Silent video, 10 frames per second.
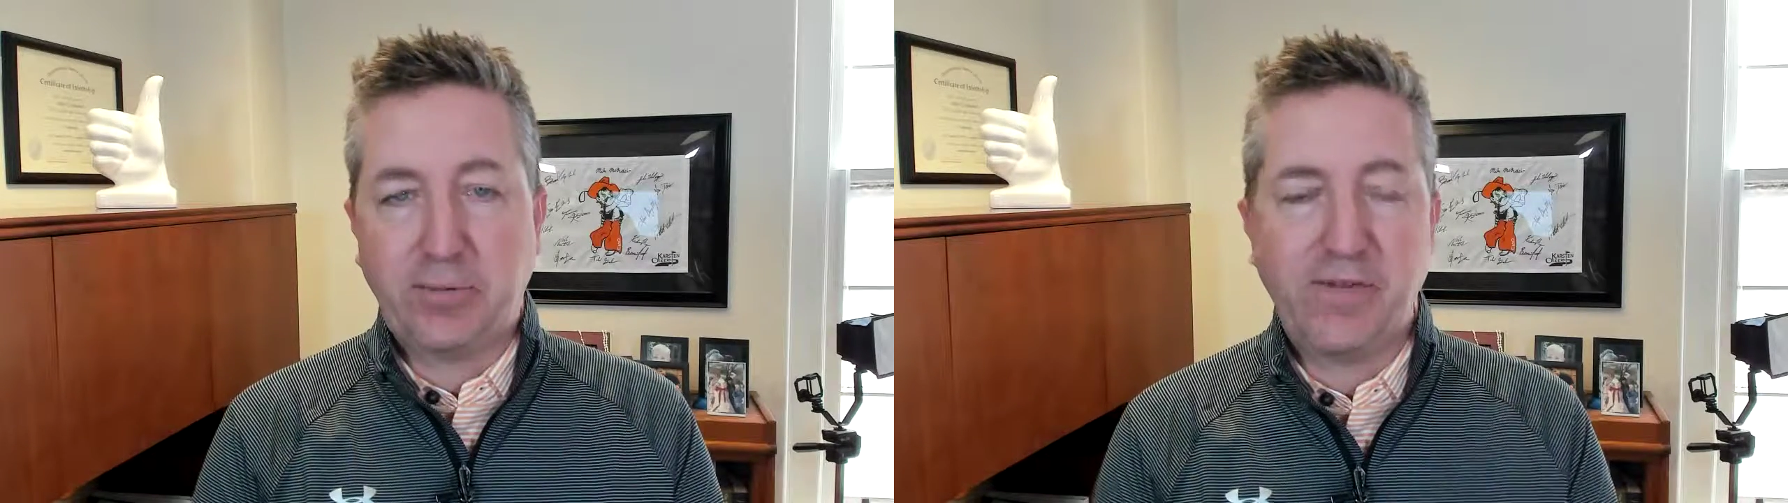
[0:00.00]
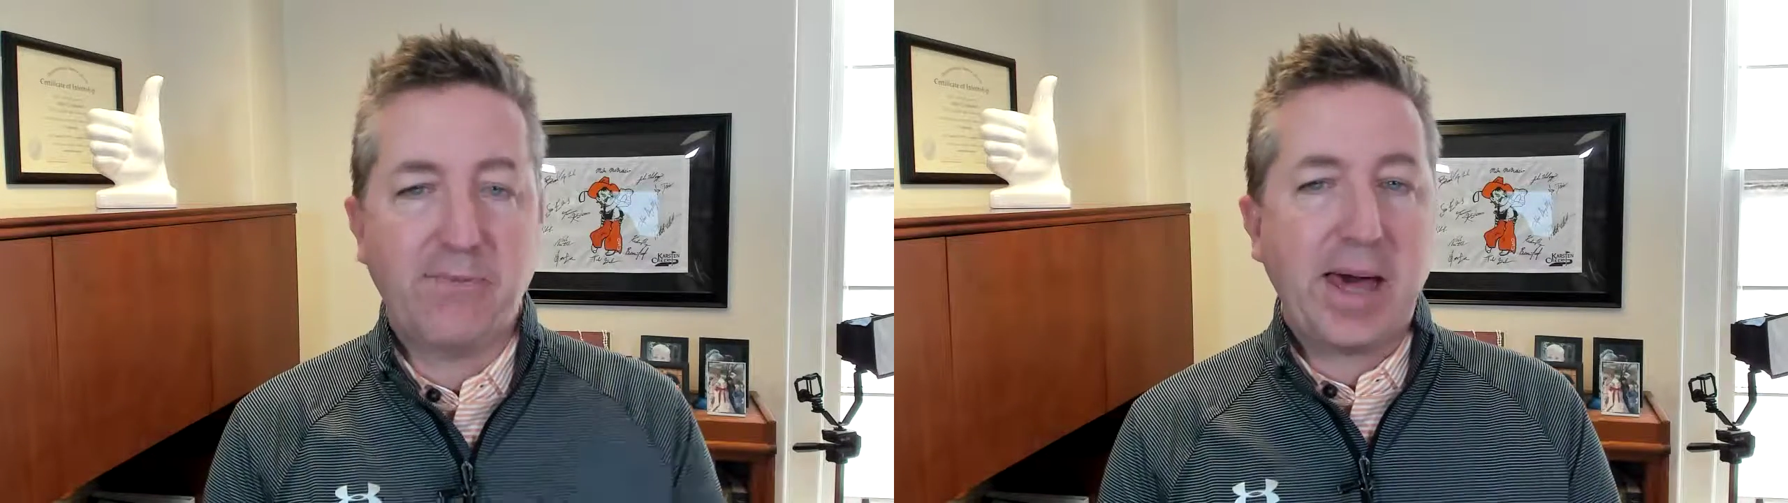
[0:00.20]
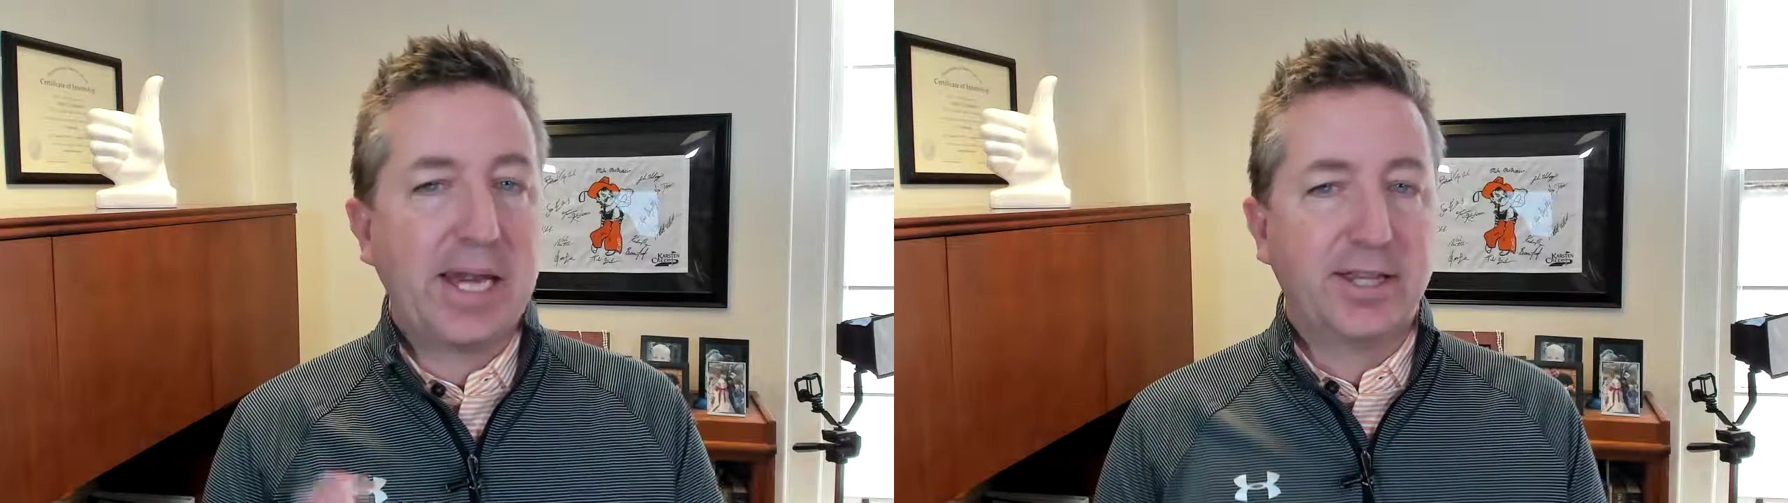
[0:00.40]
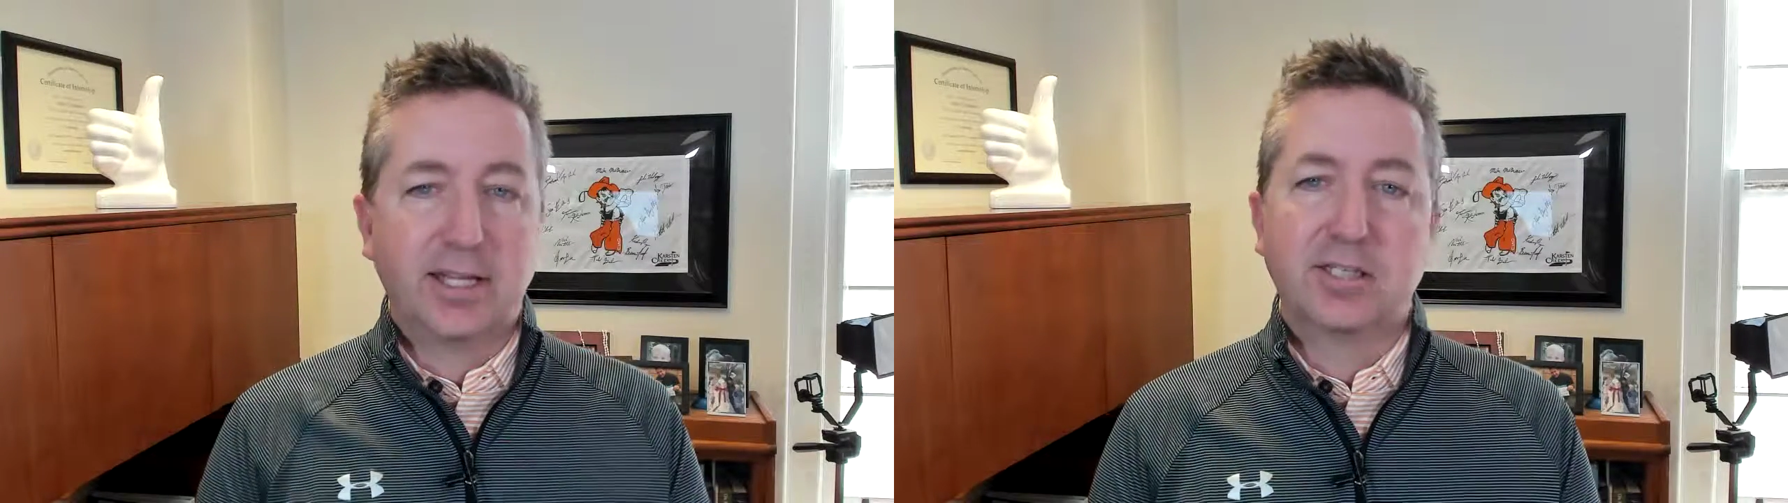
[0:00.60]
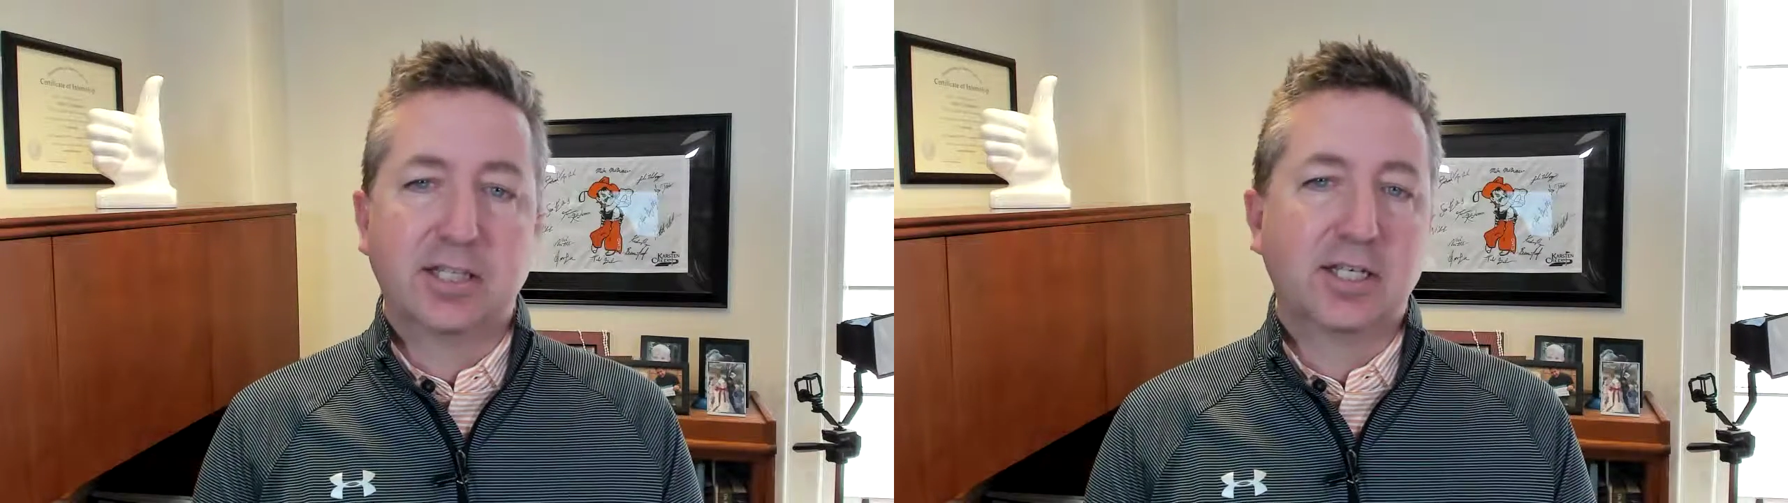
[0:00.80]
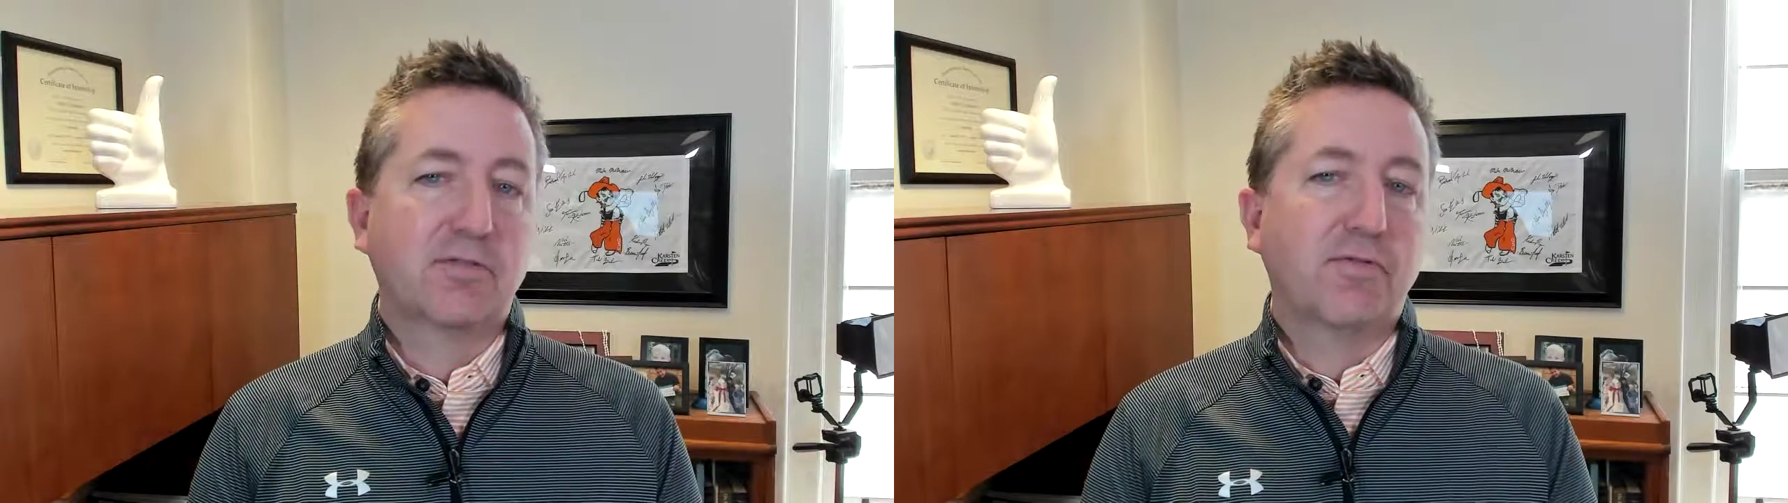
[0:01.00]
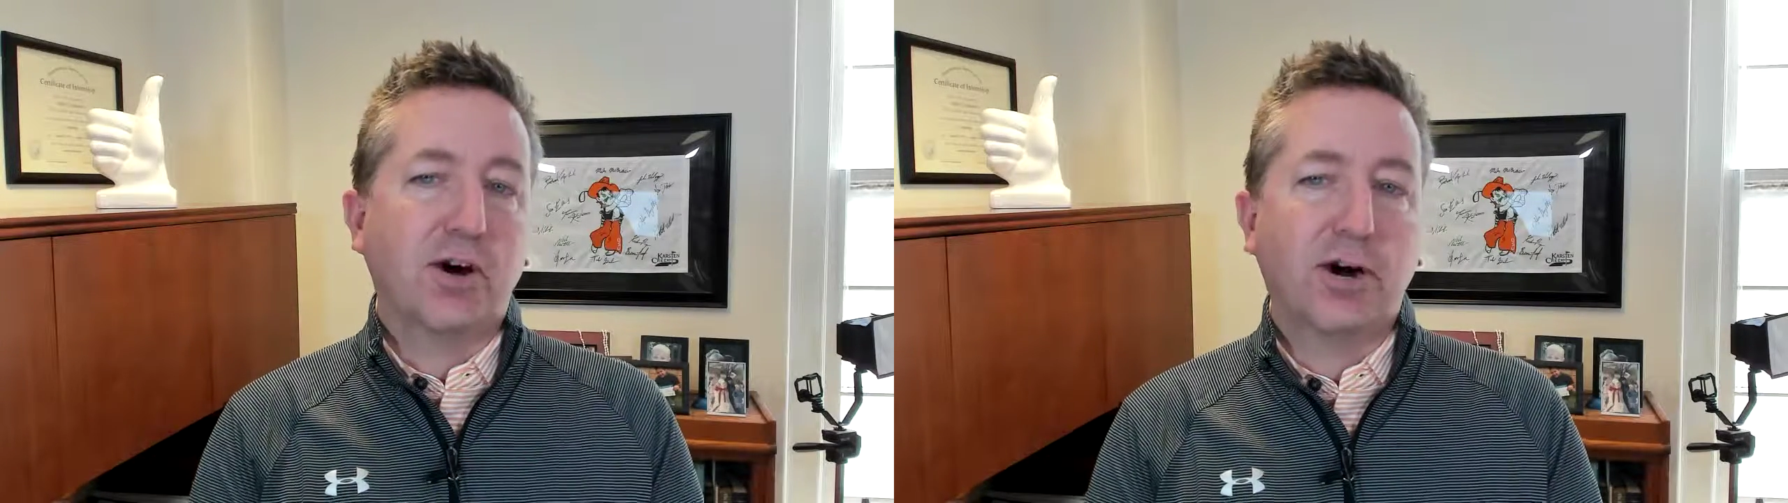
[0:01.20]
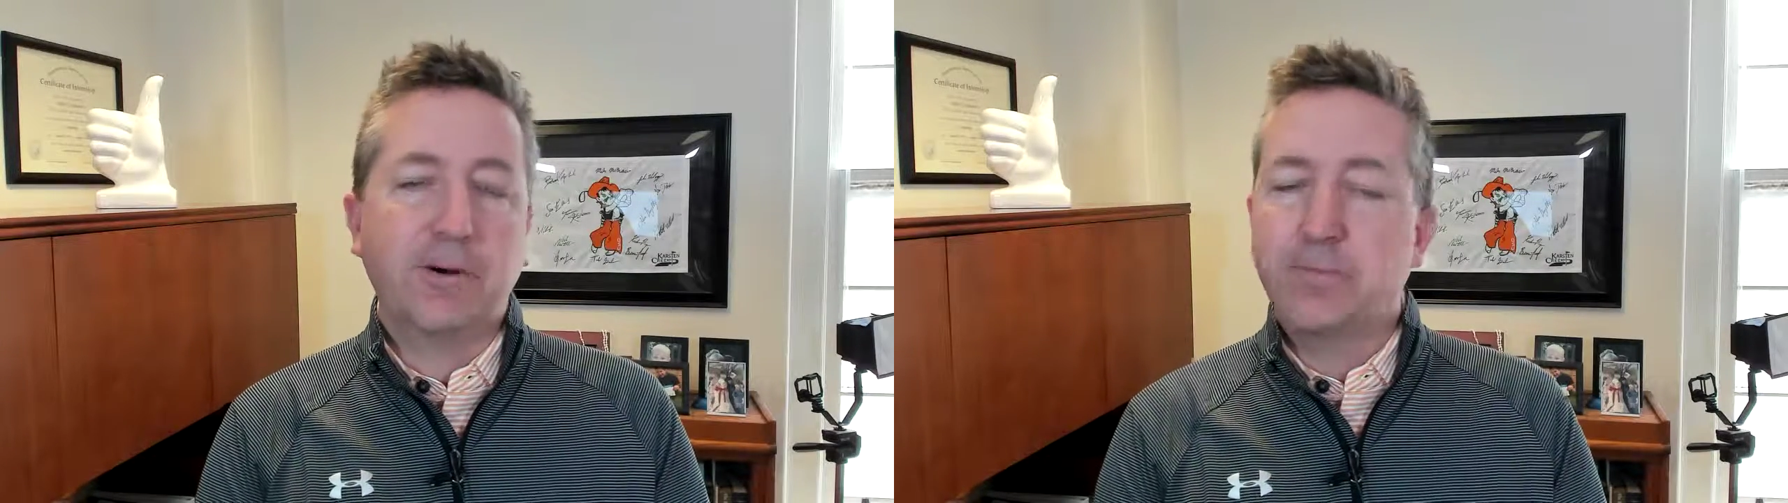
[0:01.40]
We've made it this
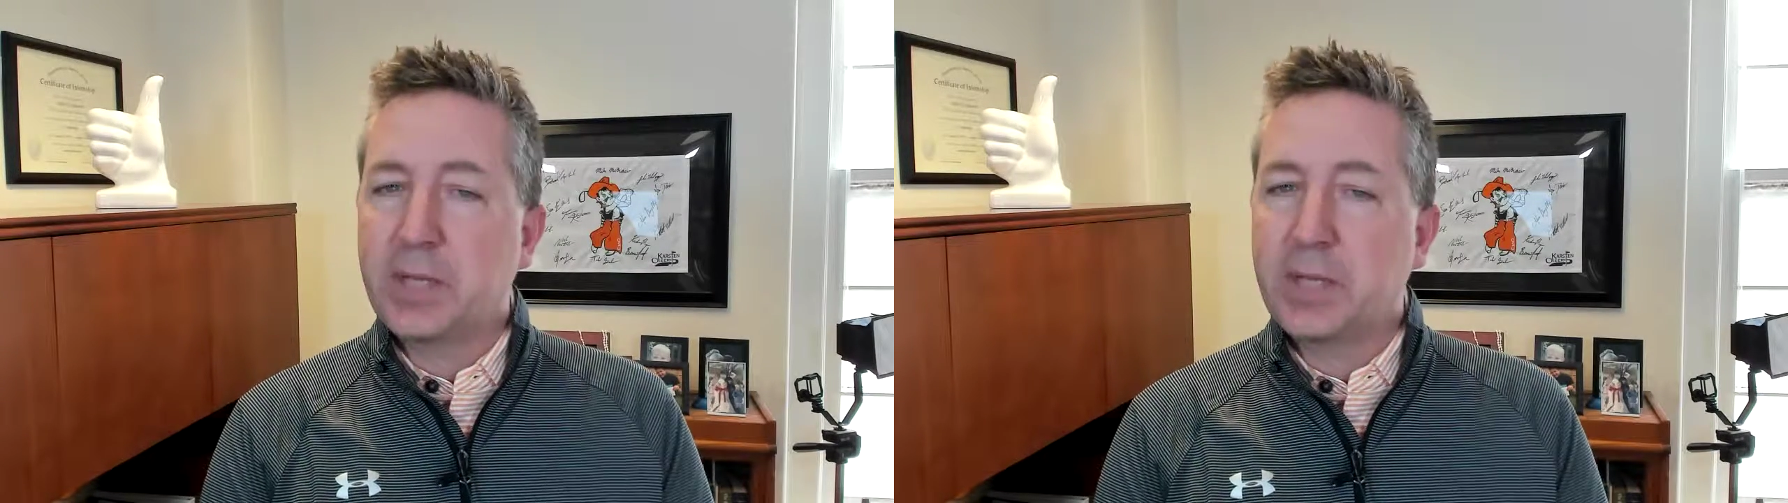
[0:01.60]
far.